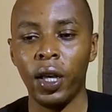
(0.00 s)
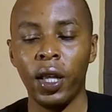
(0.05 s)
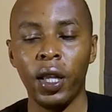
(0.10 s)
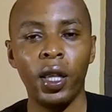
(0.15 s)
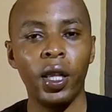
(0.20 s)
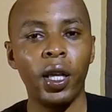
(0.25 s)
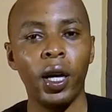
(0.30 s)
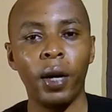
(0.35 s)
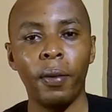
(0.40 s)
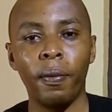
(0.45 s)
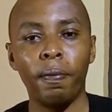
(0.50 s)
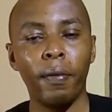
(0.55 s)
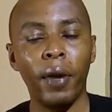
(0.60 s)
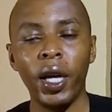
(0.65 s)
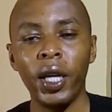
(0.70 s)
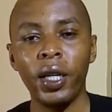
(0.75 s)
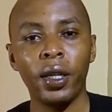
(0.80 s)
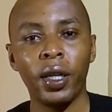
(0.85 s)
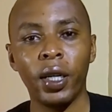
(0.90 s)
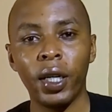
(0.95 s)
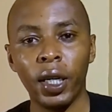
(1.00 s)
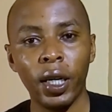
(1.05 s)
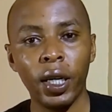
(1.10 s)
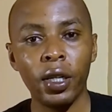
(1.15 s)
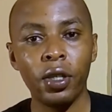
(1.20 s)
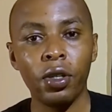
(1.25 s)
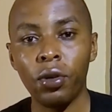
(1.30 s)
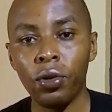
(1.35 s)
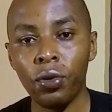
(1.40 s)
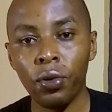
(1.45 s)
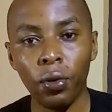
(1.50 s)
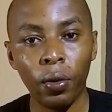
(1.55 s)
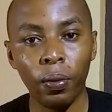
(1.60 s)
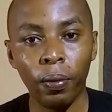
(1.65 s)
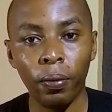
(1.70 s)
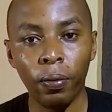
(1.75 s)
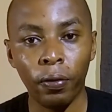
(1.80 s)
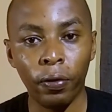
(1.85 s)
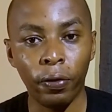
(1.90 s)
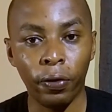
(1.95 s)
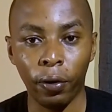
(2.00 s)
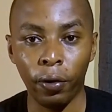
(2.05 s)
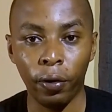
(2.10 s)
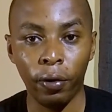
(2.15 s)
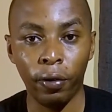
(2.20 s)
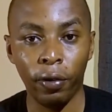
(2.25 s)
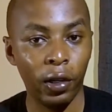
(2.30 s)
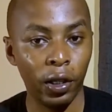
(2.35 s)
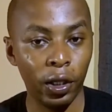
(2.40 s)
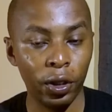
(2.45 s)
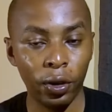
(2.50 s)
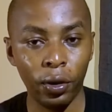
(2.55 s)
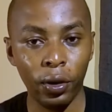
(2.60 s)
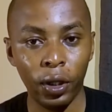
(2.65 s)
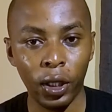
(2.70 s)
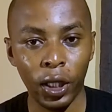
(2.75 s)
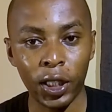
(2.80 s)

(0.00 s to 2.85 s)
there might create room for friction,